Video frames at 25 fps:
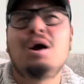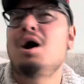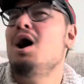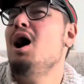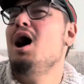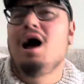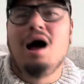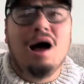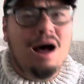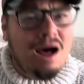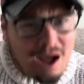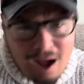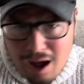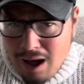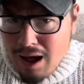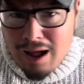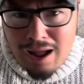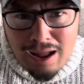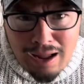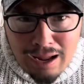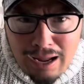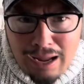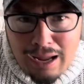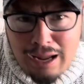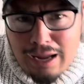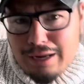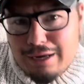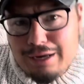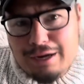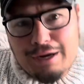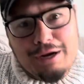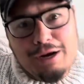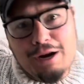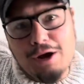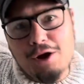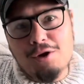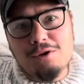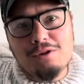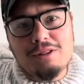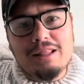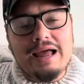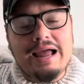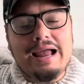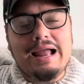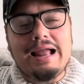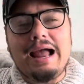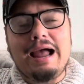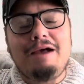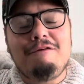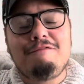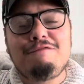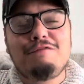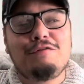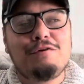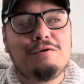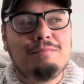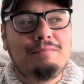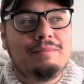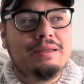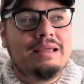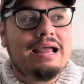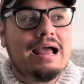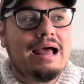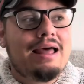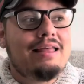huh? You know, like for me,